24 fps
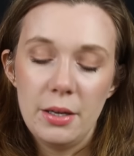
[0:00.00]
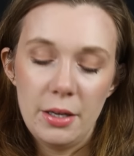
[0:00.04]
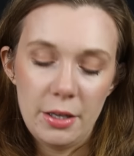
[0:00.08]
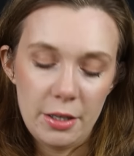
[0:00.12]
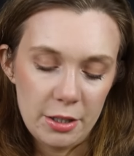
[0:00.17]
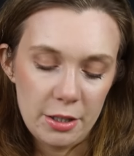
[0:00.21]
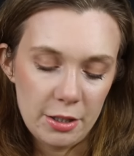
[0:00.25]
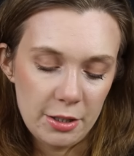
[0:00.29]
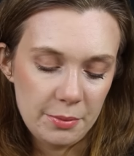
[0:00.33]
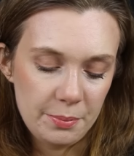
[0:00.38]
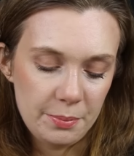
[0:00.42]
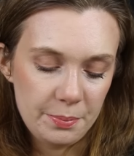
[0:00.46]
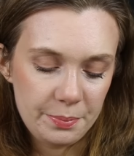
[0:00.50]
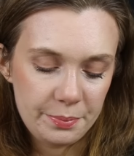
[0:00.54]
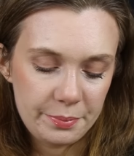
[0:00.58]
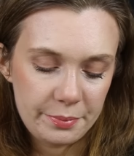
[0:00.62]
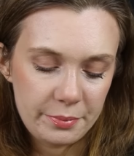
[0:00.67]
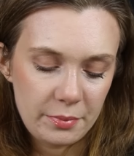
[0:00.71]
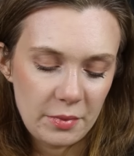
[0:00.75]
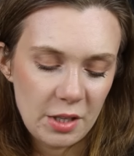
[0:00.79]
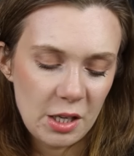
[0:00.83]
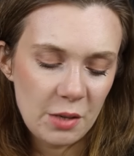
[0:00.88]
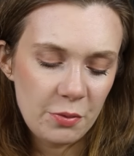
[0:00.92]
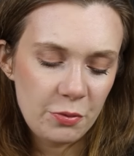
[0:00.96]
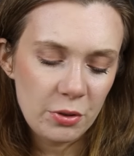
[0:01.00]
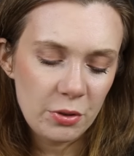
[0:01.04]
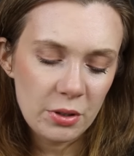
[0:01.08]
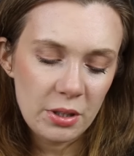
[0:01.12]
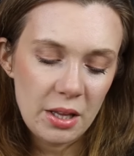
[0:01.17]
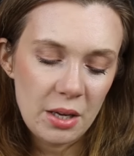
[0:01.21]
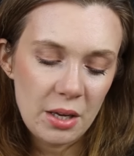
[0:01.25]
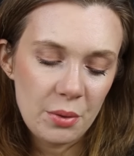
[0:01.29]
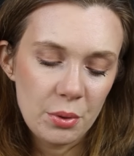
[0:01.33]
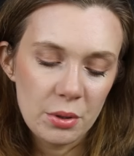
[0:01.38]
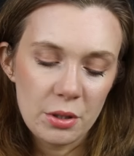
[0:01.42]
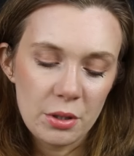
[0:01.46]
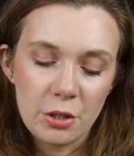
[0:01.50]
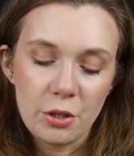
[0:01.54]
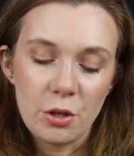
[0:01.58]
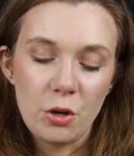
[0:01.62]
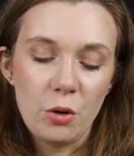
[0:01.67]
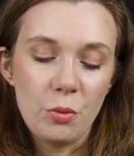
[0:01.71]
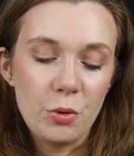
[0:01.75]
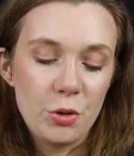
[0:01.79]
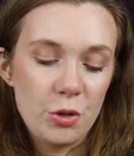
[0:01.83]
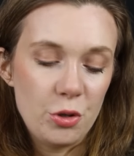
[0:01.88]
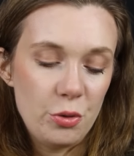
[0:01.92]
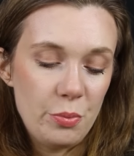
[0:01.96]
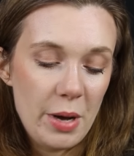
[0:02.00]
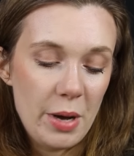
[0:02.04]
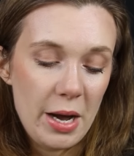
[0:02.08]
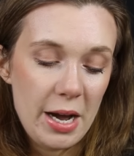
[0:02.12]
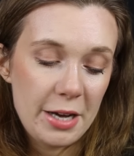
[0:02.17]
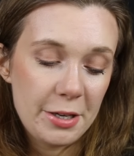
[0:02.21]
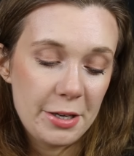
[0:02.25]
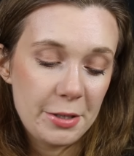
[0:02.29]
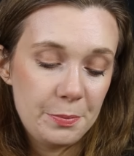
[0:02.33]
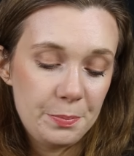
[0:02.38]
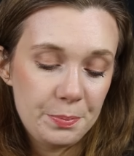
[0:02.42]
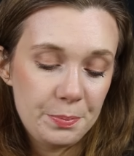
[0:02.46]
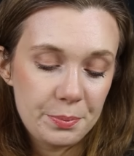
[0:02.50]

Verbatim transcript: um, hopefully they will not go too bad.